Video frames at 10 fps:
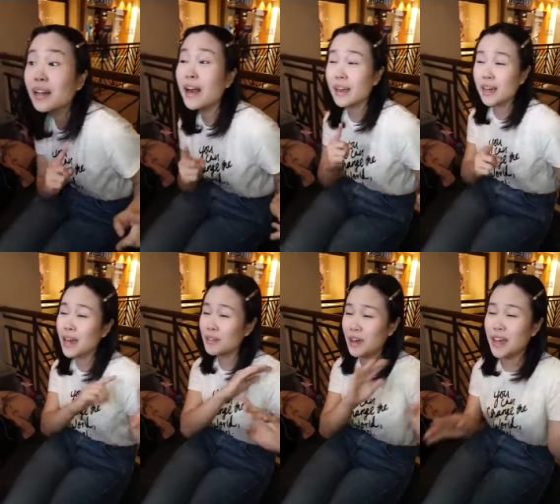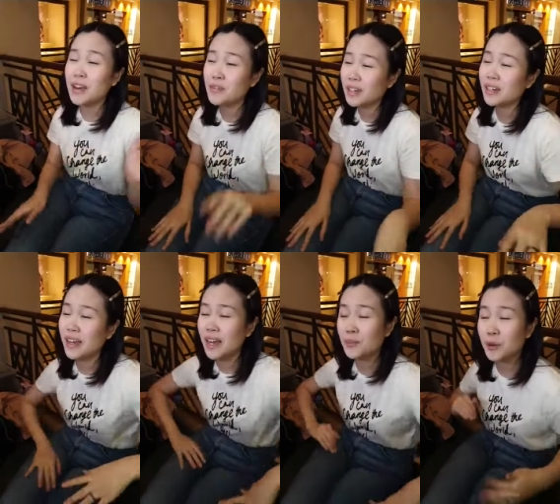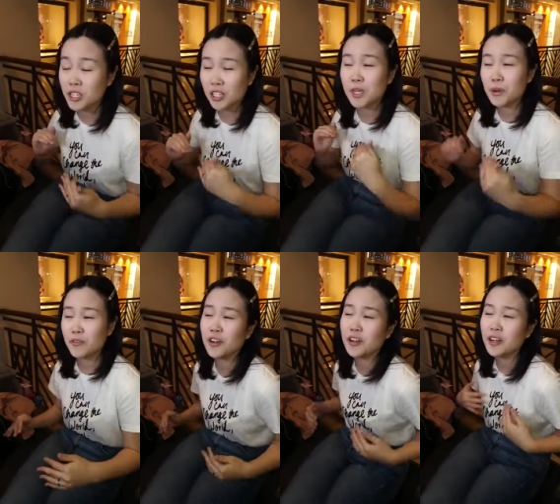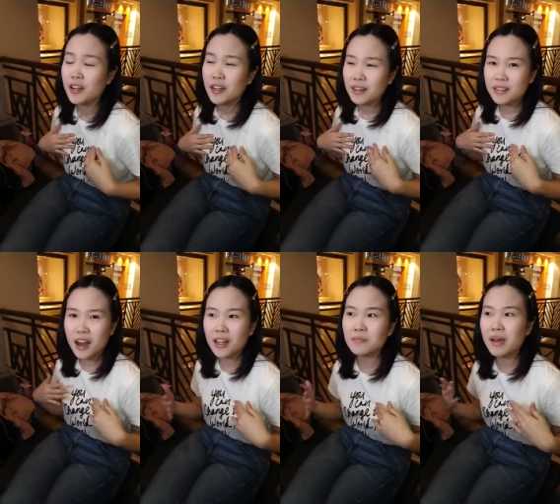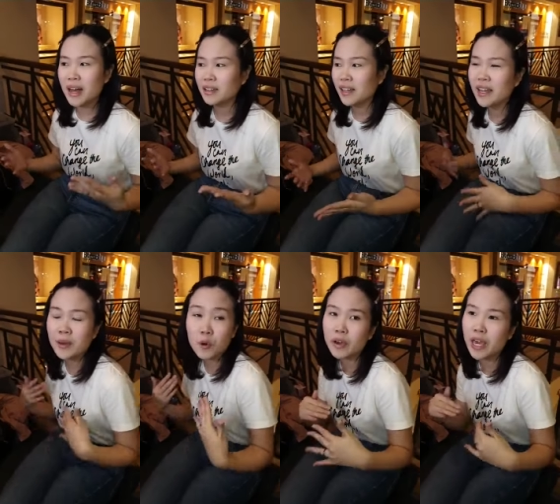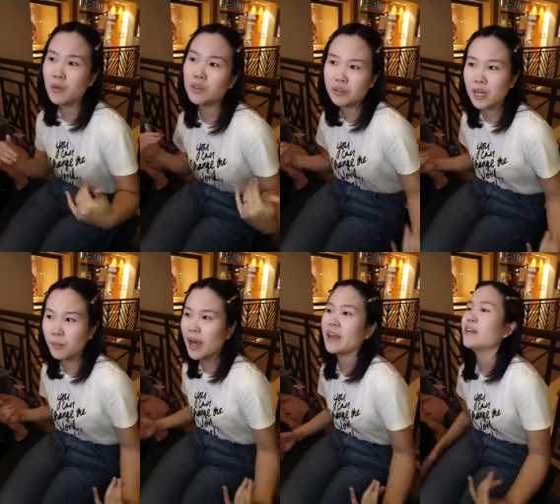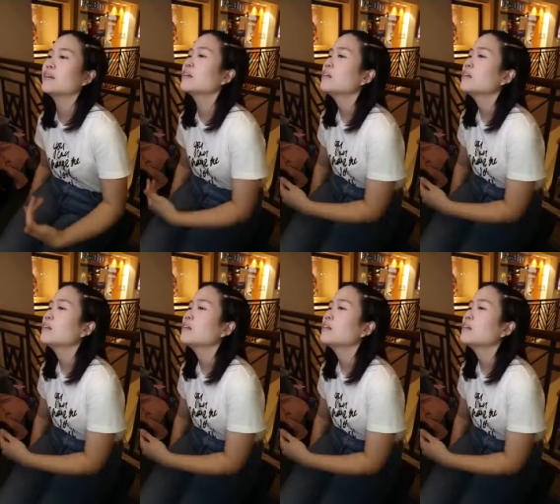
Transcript: gonna lie, I have, I have a, I personally prefer non-matte, and I'm okay with reapplying.